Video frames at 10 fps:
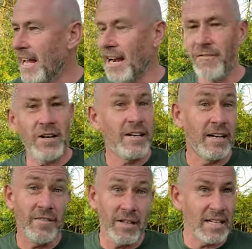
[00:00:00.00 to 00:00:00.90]
Elephant
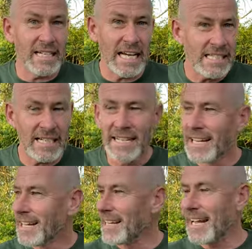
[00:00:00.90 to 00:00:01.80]
can live in the desert,
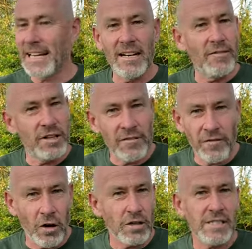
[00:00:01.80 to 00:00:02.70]
they can live in the
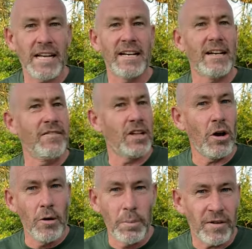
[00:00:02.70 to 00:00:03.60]
forest, they can live in
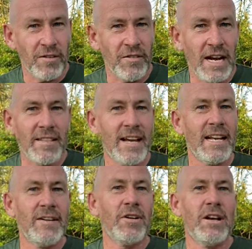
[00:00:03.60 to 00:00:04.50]
the open savanna, they
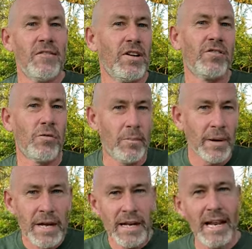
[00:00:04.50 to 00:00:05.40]
can even live in a swamp,
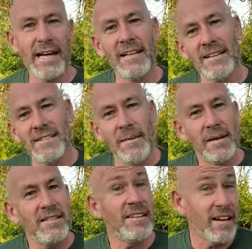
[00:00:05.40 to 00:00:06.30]
like in the
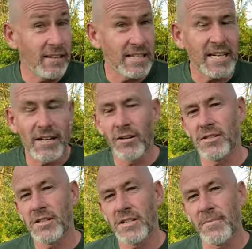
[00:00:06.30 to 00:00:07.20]
Zambezi Delta
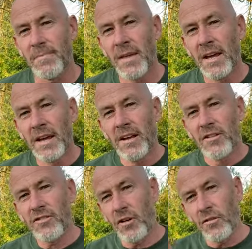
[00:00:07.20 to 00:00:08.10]
ecosystem.
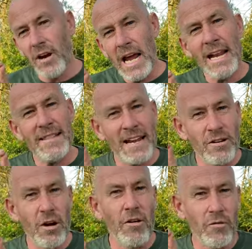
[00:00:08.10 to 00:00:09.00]
So really, they're
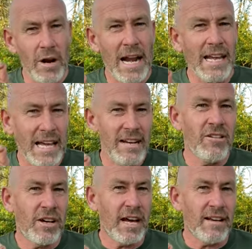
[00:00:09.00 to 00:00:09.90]
not really
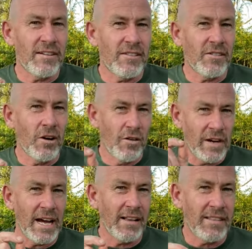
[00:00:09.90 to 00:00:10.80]
indicators of
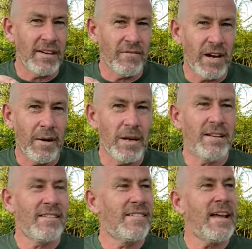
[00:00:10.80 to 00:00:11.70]
a healthy
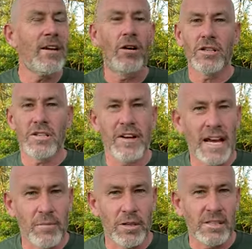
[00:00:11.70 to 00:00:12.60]
environment. And seeing lots of
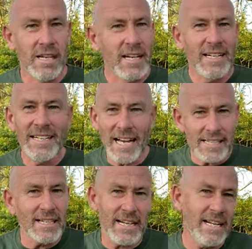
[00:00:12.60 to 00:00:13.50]
animals
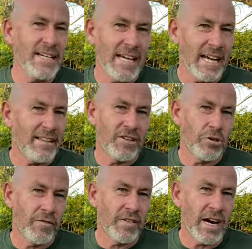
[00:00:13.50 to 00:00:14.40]
doesn't indicate that
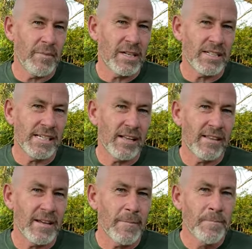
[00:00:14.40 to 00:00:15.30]
your environment is
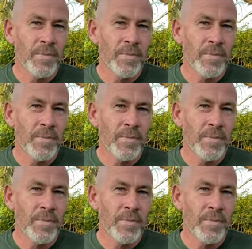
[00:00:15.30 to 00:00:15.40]
healthy.